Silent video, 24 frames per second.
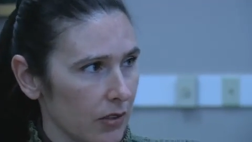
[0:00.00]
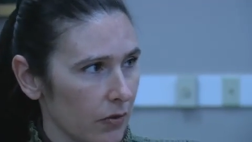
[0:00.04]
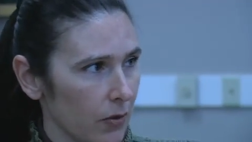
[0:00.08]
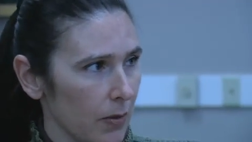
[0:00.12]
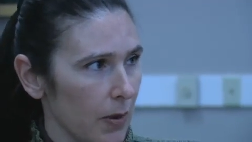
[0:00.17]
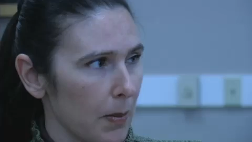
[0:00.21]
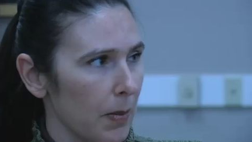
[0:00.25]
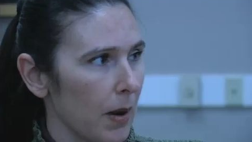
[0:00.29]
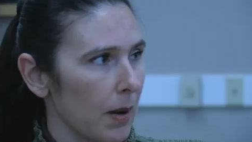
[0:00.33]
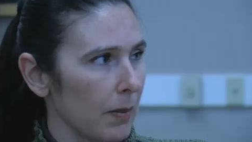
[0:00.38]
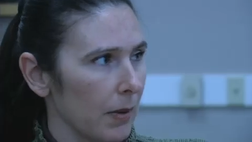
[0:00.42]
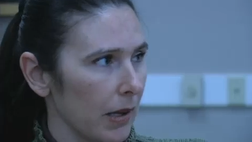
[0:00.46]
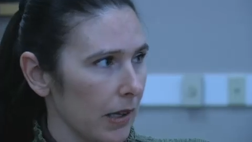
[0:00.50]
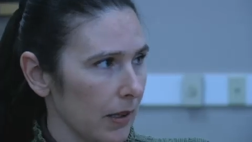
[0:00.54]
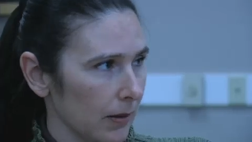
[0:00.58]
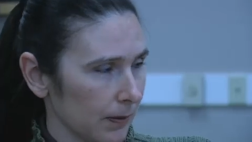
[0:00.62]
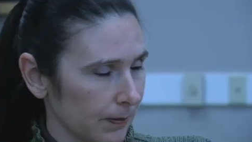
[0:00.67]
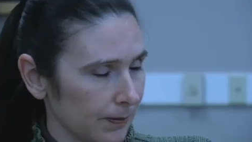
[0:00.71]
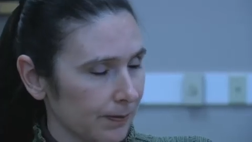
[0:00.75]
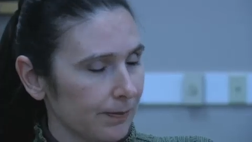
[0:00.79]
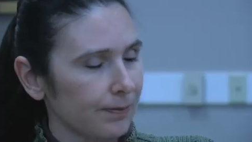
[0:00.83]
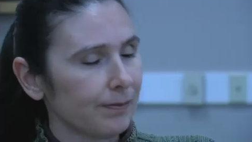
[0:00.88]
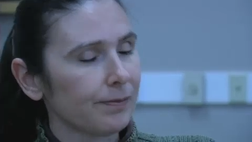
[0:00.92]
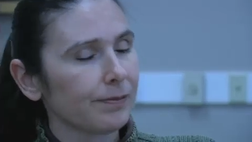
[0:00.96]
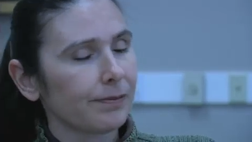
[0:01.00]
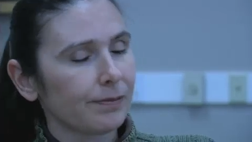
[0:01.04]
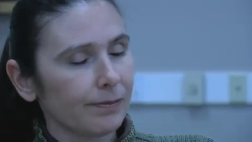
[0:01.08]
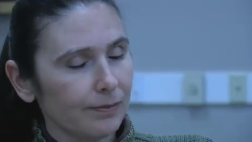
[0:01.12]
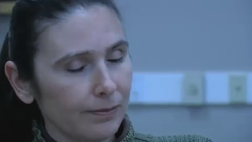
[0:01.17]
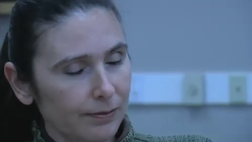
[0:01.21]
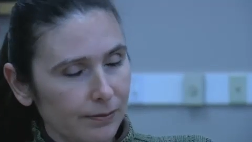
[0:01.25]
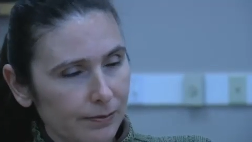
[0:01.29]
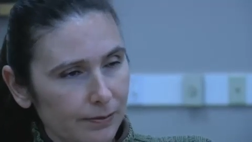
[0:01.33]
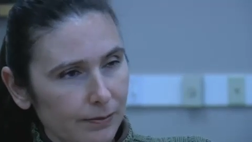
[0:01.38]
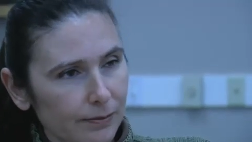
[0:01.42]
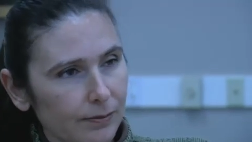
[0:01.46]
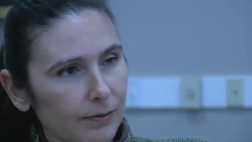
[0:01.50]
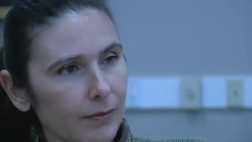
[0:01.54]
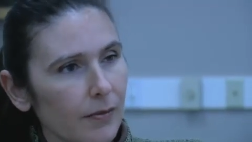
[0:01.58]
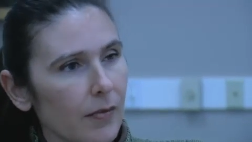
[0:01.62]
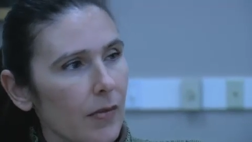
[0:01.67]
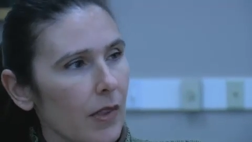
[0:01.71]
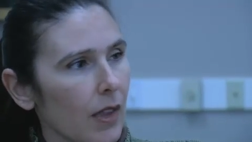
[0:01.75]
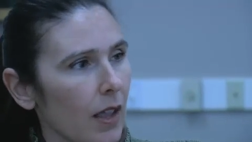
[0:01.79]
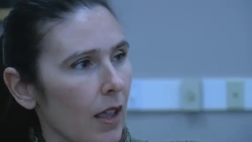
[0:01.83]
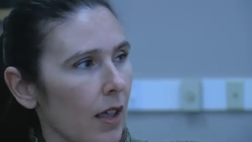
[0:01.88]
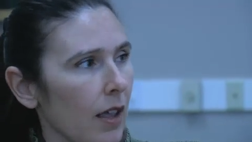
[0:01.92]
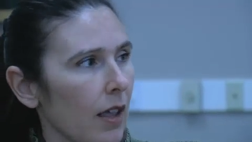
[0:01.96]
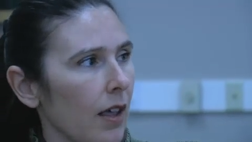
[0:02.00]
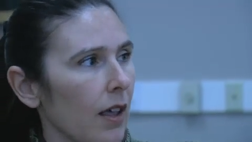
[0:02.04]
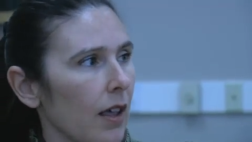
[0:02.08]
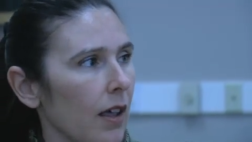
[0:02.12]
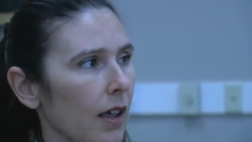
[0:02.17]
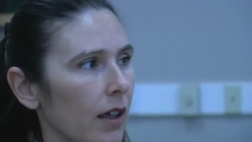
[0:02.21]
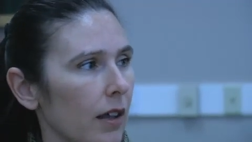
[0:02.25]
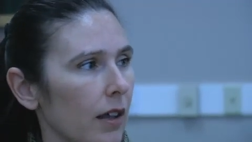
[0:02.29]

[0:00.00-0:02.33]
us from the public. Yeah, kind of see who was there and who were...